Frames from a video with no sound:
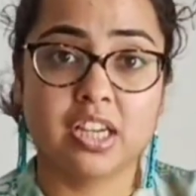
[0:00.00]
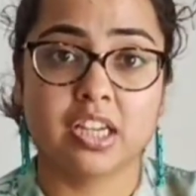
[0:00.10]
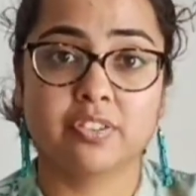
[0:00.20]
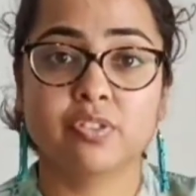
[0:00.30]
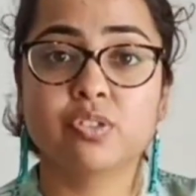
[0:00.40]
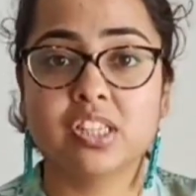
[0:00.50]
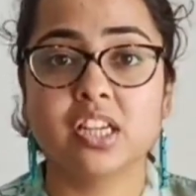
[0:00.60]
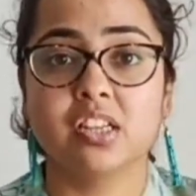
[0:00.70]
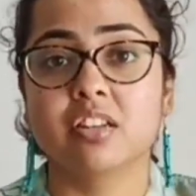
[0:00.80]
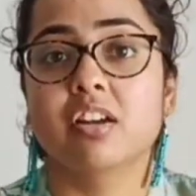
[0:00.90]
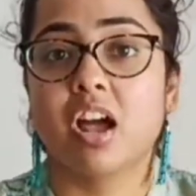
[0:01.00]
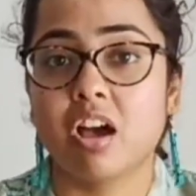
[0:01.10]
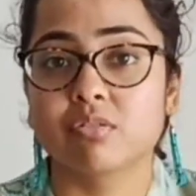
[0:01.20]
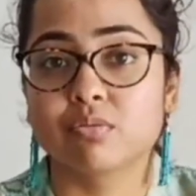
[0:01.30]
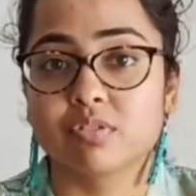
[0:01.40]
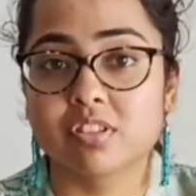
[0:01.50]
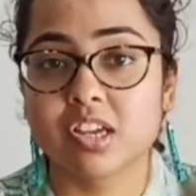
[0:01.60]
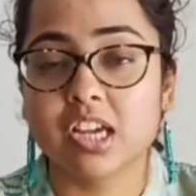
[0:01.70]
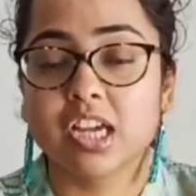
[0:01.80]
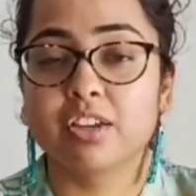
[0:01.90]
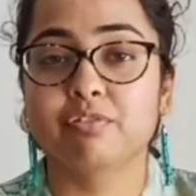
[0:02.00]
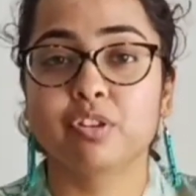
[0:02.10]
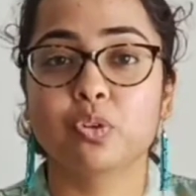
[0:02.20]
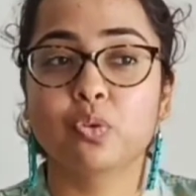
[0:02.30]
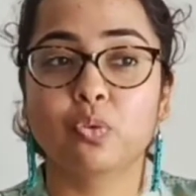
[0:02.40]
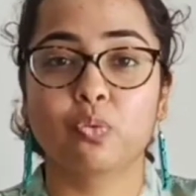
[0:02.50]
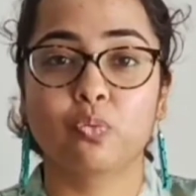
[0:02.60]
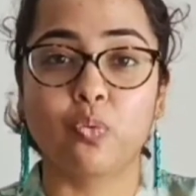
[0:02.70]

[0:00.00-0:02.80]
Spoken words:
If you see in your house, if you